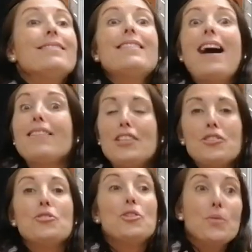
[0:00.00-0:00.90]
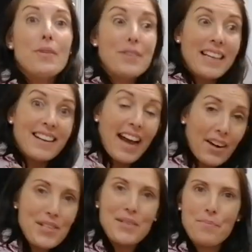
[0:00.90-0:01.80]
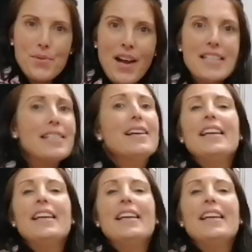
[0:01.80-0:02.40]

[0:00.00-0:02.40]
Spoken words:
Nothing to do with the current price.